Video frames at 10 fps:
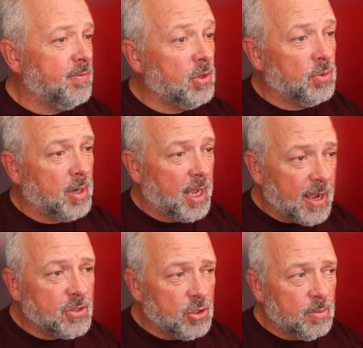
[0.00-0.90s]
You don't have
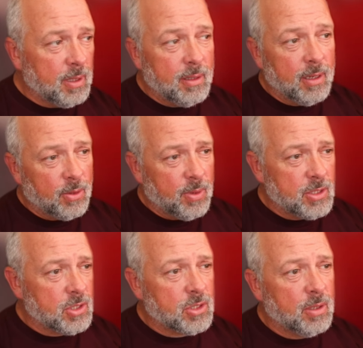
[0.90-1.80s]
to, but otherwise
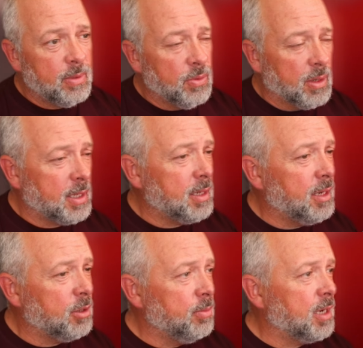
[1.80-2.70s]
it's going to be running at
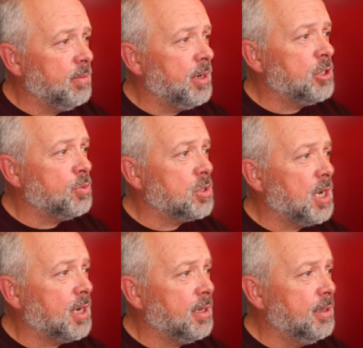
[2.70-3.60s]
100 megabytes per
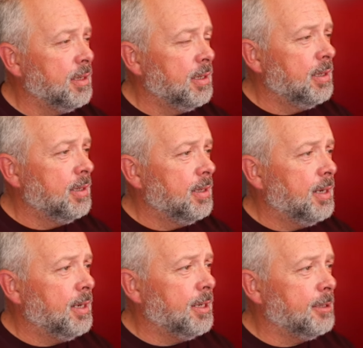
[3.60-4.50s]
second.
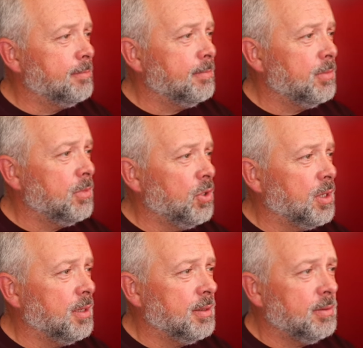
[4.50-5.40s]
You
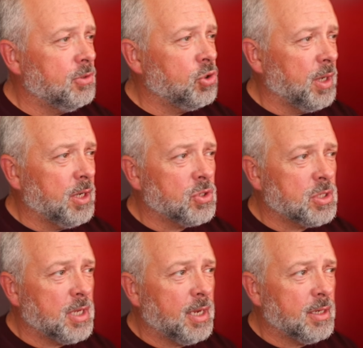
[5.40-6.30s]
can tweak your
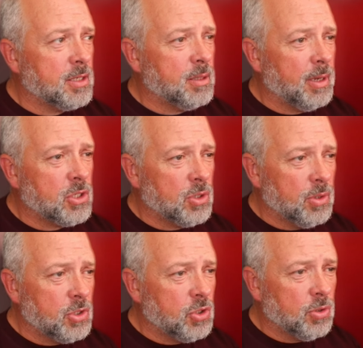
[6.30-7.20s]
settings to make sure
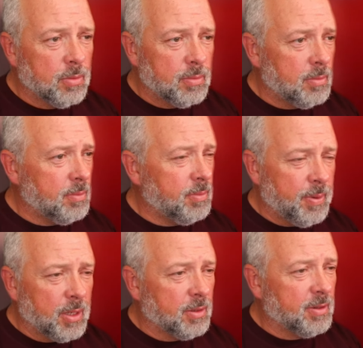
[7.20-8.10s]
that you're,
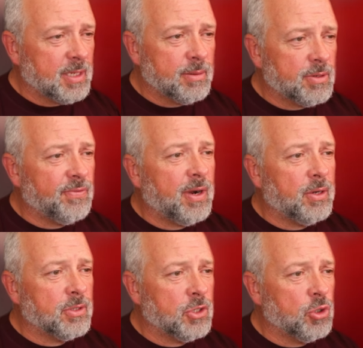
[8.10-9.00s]
depending on the types of
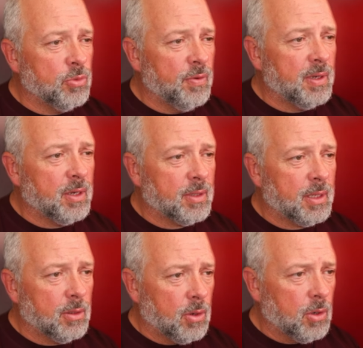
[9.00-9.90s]
files that you're moving, are they
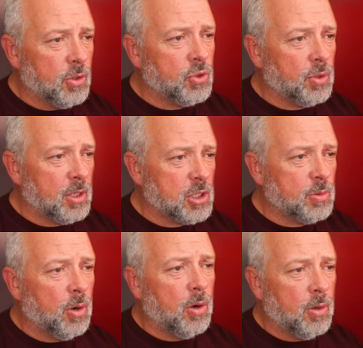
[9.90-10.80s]
large, are they
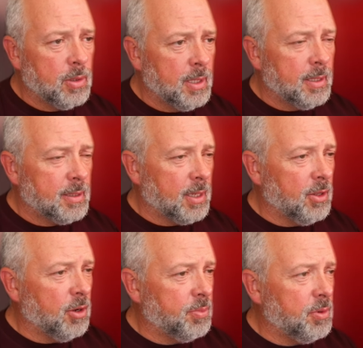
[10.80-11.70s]
small? That'll
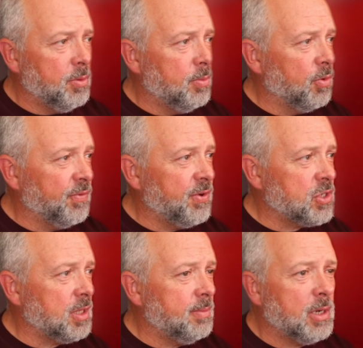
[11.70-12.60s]
help you more
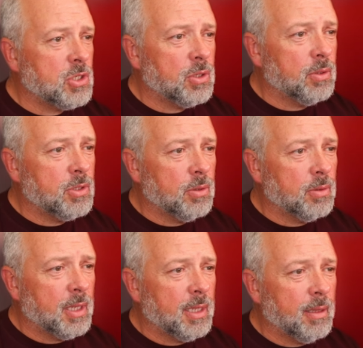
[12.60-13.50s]
efficiently make sure that you're
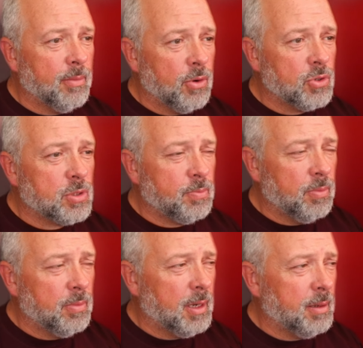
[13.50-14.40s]
getting the most
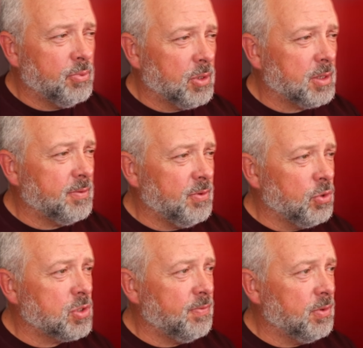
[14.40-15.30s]
productive
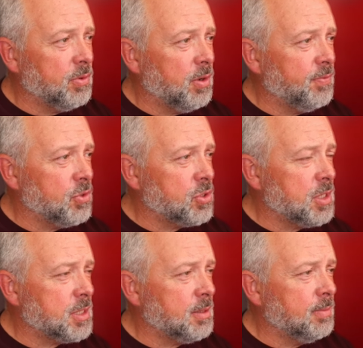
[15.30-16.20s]
use of your system.